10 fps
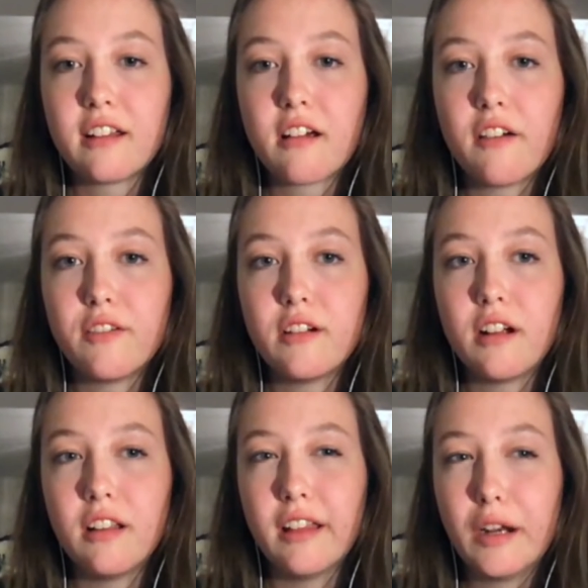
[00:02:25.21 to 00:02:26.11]
of covered
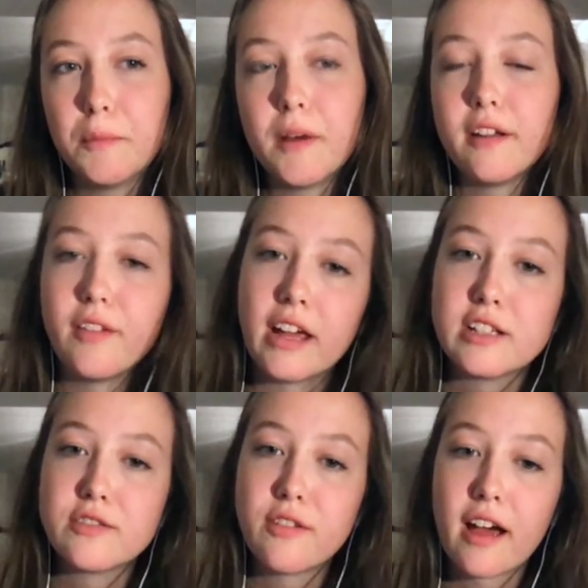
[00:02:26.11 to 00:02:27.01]
a little bit of
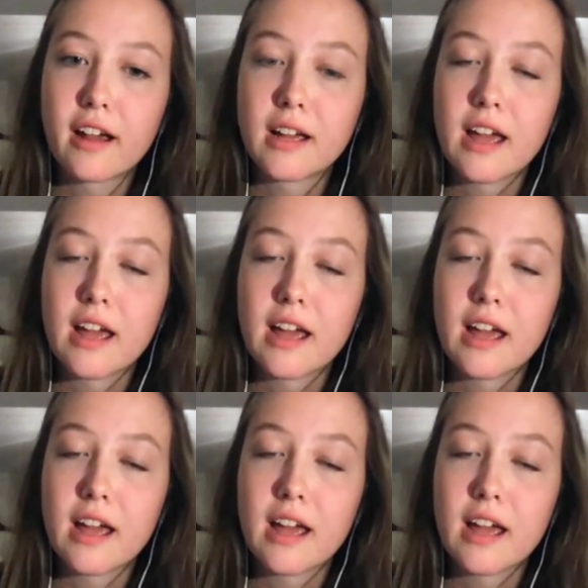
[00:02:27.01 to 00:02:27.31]
HVAC